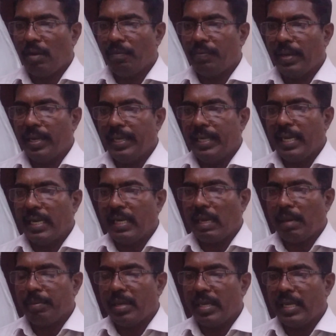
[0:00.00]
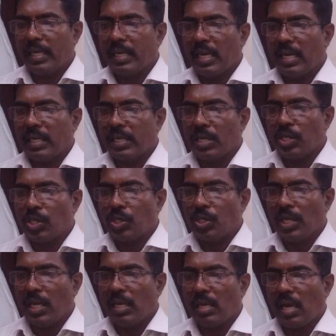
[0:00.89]
of Indian American
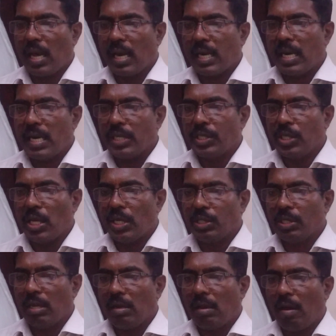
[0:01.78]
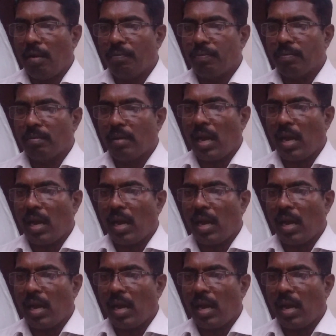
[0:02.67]
Christian Organization of